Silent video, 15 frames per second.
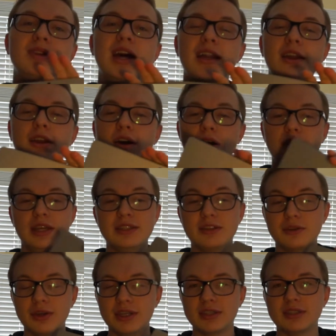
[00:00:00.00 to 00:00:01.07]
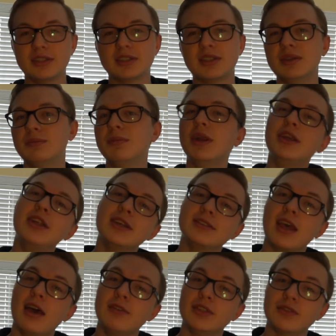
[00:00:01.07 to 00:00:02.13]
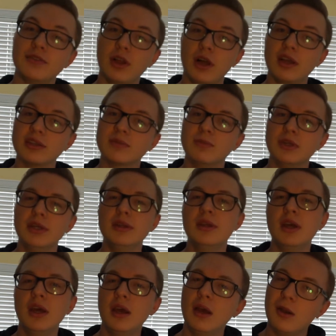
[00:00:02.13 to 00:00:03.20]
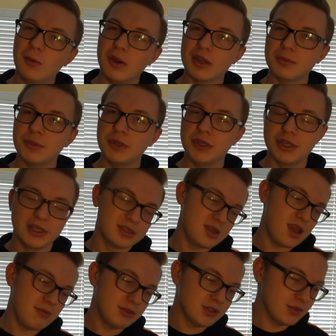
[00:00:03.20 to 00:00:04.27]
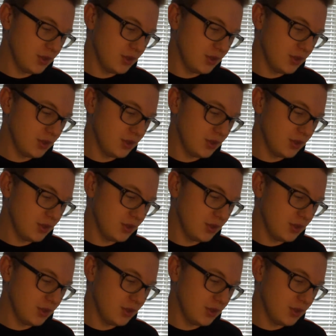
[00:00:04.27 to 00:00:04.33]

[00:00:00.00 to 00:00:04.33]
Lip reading: Not at all. It's a great system, but it does have its flaws. But what computer doesn't have its